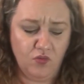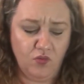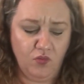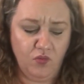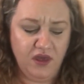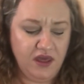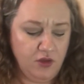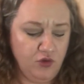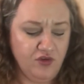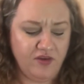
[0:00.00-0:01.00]
we
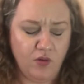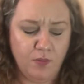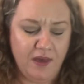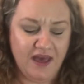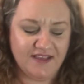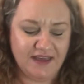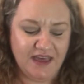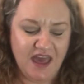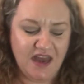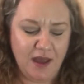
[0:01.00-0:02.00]
use our bags
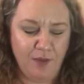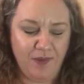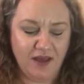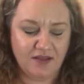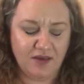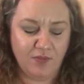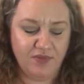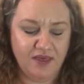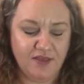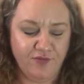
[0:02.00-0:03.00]
again, I picked up
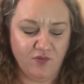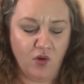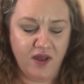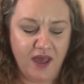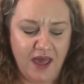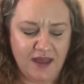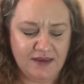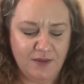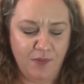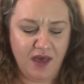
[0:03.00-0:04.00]
these 40
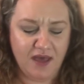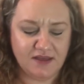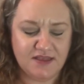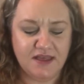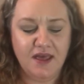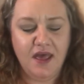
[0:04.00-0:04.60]
handy bags